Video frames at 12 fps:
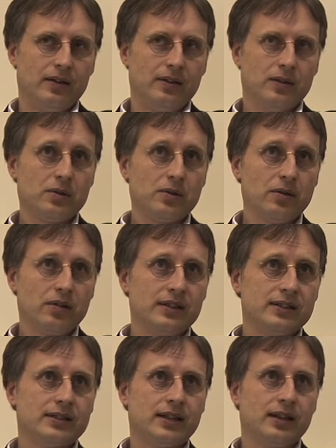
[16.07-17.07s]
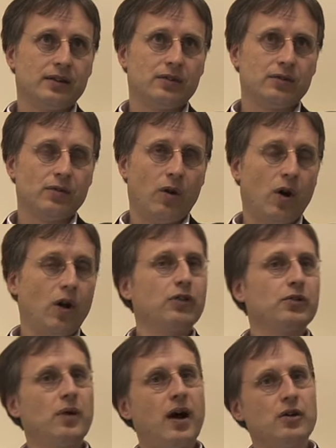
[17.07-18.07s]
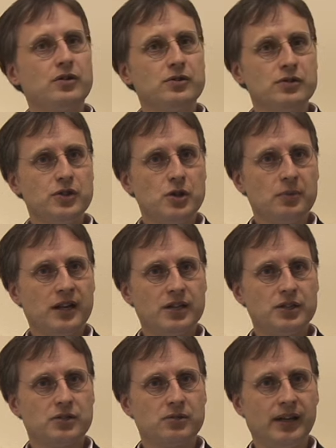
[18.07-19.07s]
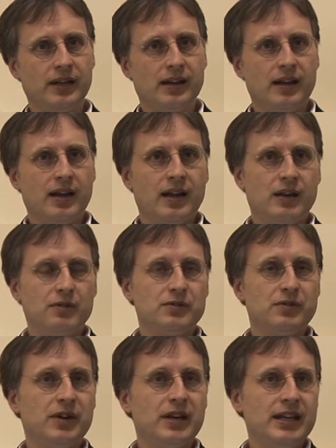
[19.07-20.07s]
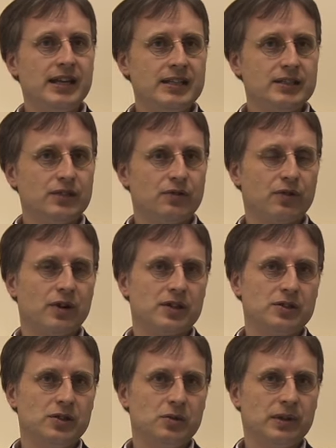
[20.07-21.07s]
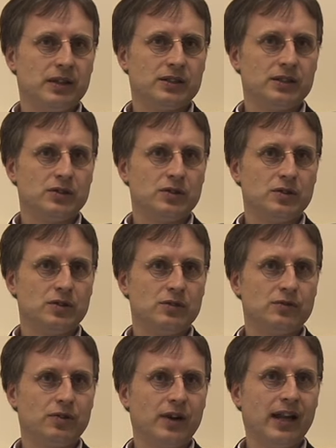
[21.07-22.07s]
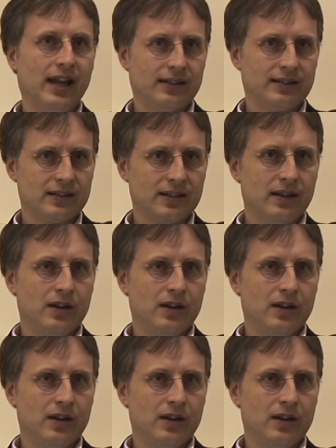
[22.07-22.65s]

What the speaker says: The truth is that all throughout human history, it was very easy for us humans to forget.